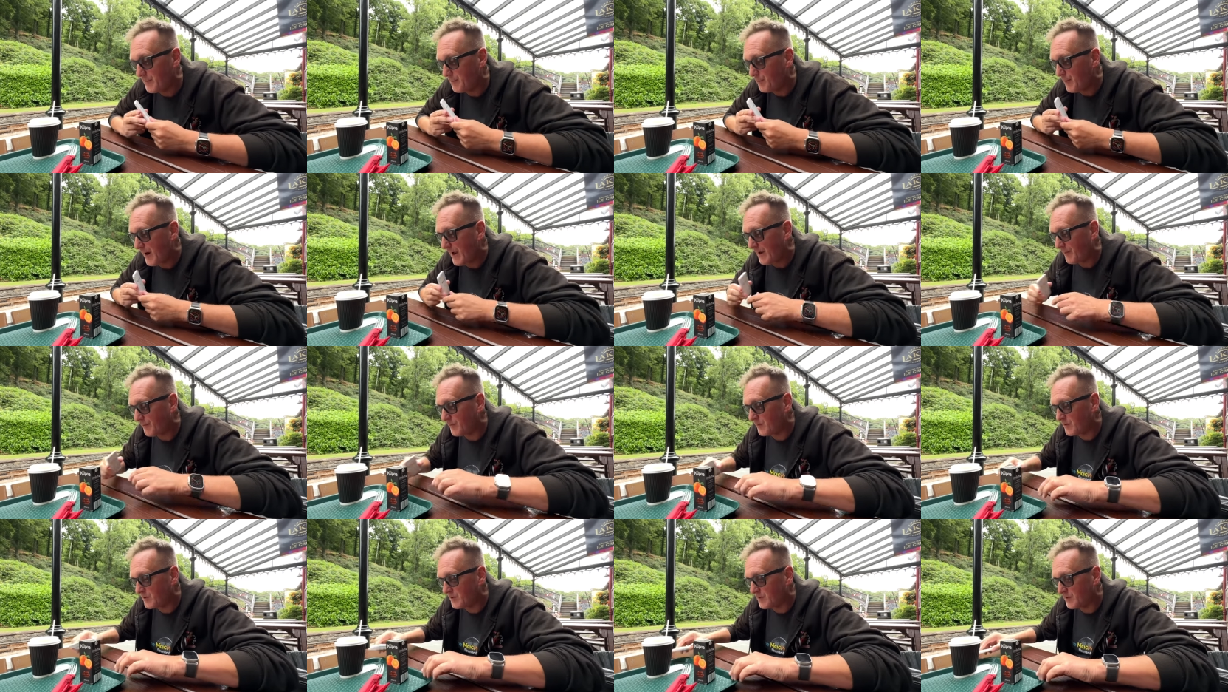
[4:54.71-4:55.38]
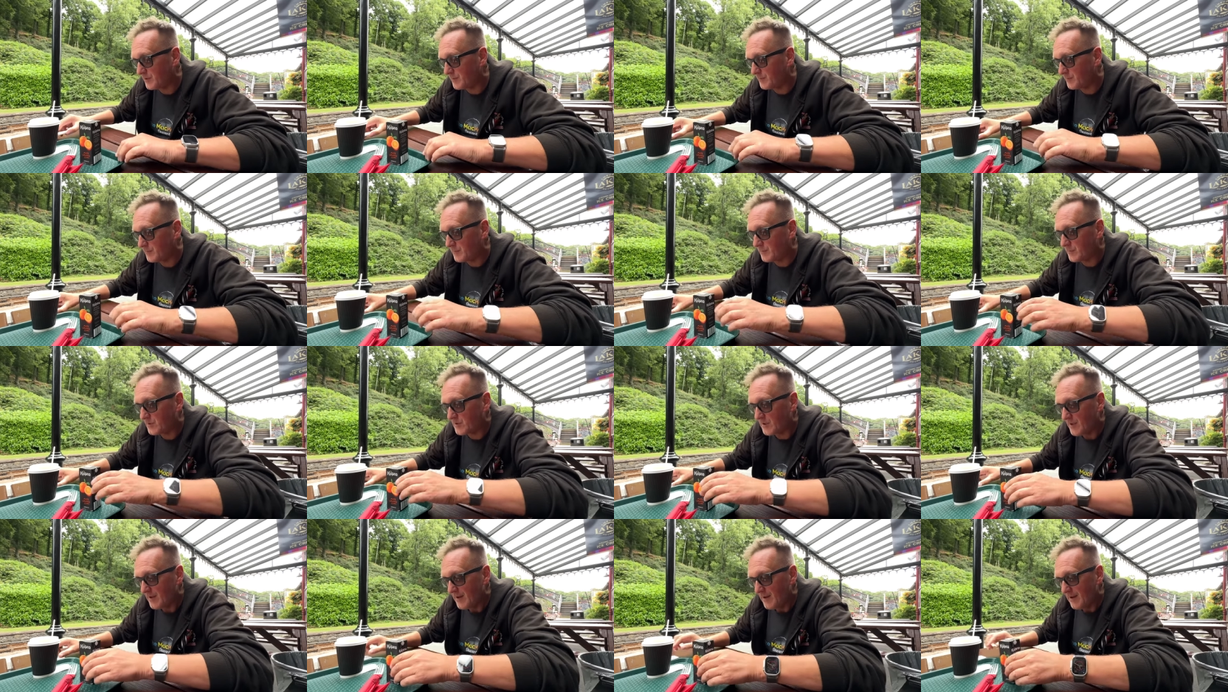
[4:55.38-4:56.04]
the breakfast
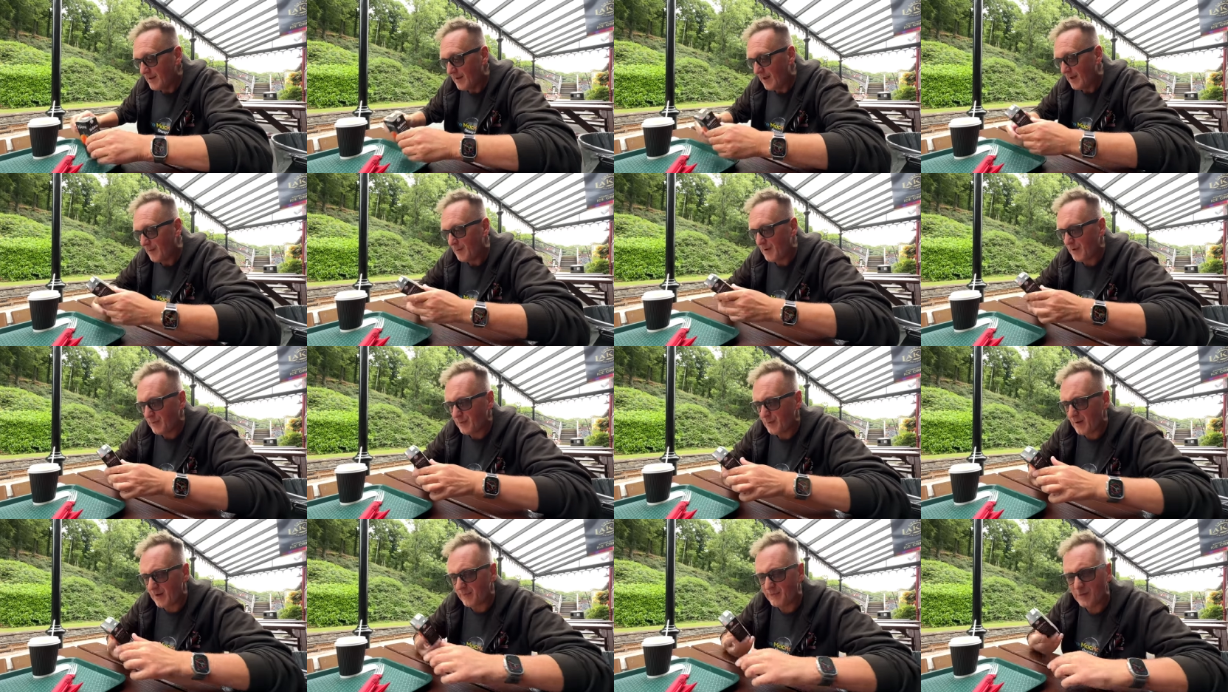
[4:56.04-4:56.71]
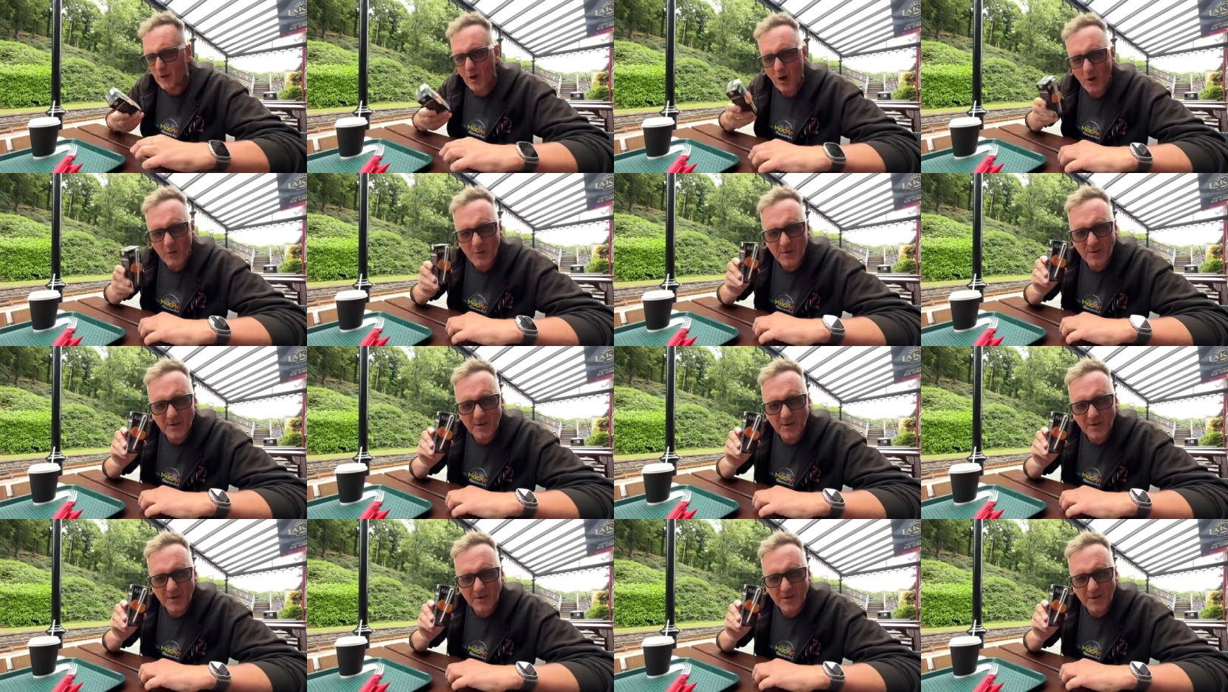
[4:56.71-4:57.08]
comes oh, I thought I've not